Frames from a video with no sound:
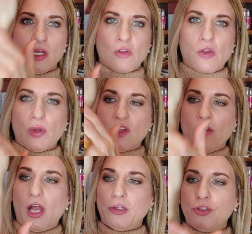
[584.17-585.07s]
So it's
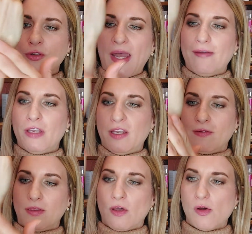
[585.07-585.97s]
not too heavy
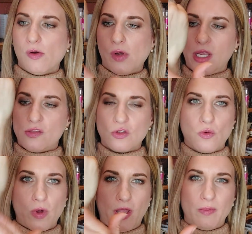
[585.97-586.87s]
even though it's an
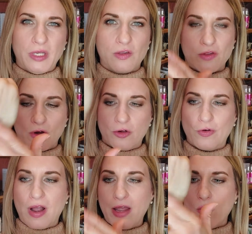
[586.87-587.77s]
oil, because there are
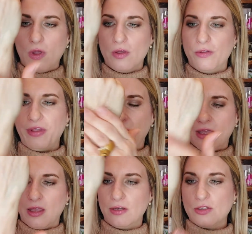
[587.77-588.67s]
dry oils
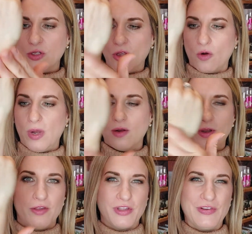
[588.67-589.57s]
and there are wet
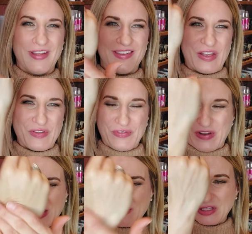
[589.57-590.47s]
oils. I know that sounds
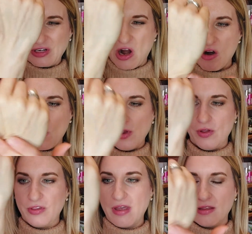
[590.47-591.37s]
funny, but there are
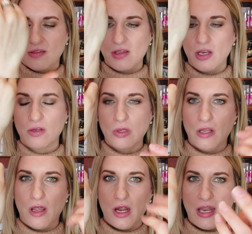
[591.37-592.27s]
oils that sit a
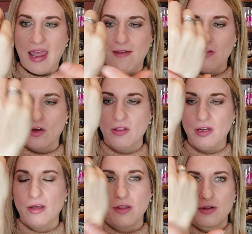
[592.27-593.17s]
lot heavier
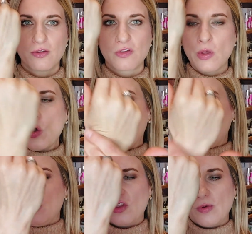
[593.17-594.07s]
than others.
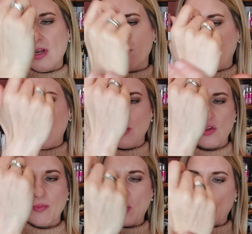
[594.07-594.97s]
This one I find is
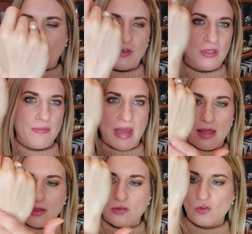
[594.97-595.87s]
a perfectly
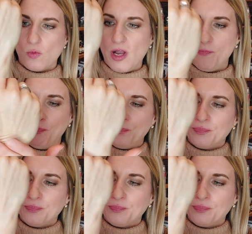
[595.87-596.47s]
balanced one.